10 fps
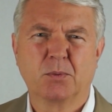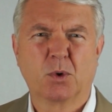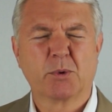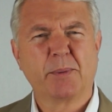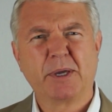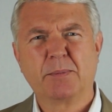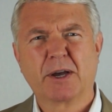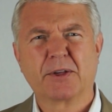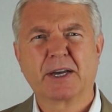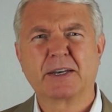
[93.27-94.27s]
What do I mean
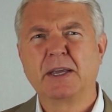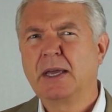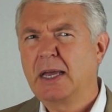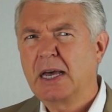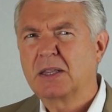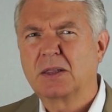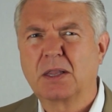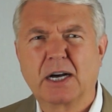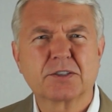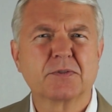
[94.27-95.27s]
by that?
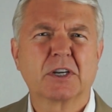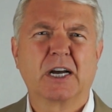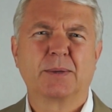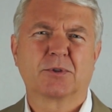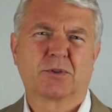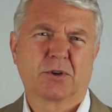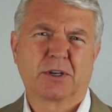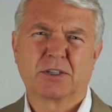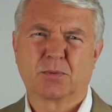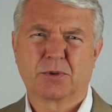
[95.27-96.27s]
Lots of times
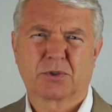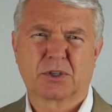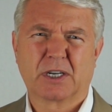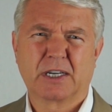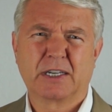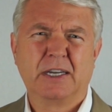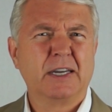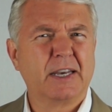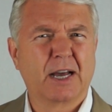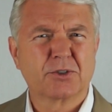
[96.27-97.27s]
attorneys will say,
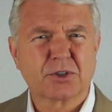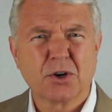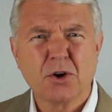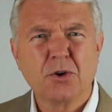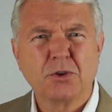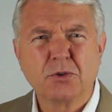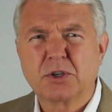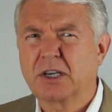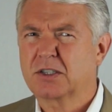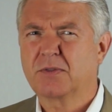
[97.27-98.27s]
now sir, you
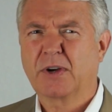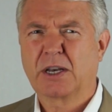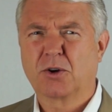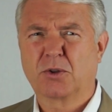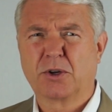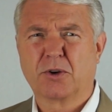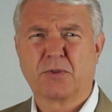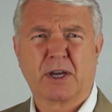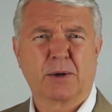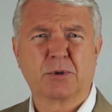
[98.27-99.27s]
testified
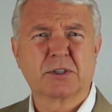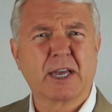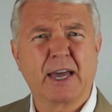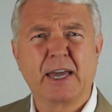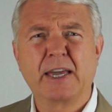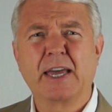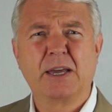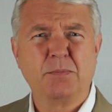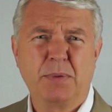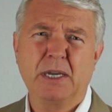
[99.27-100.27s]
earlier that it was A
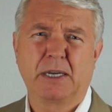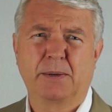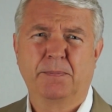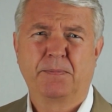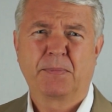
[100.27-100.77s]
and B.